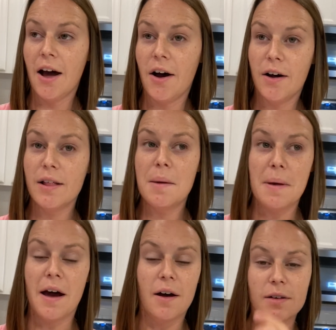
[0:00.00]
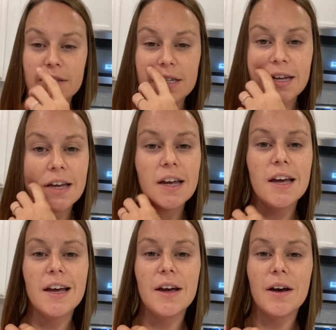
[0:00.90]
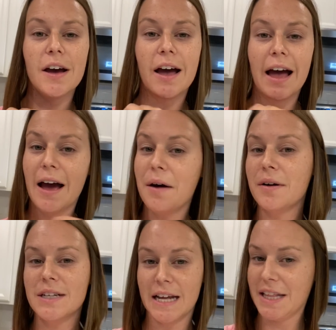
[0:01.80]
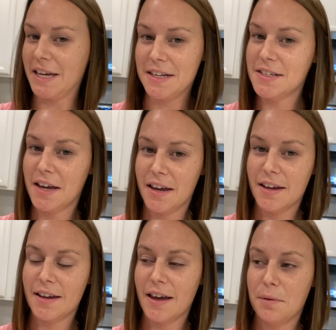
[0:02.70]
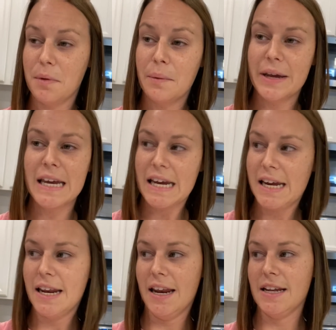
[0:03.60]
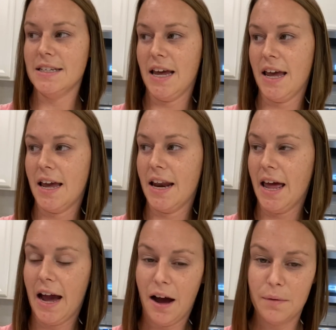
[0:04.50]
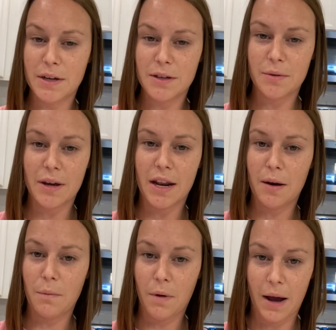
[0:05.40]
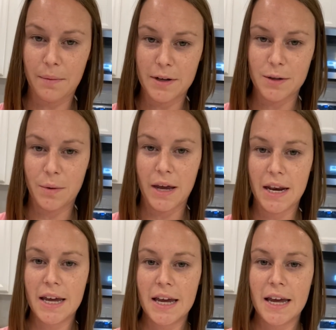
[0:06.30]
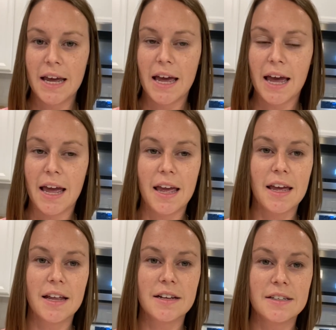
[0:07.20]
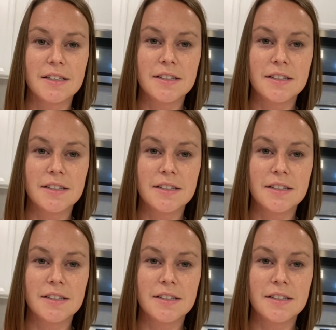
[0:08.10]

all about our daily intake and what we eat in a day, and how we do it, and why we do it, and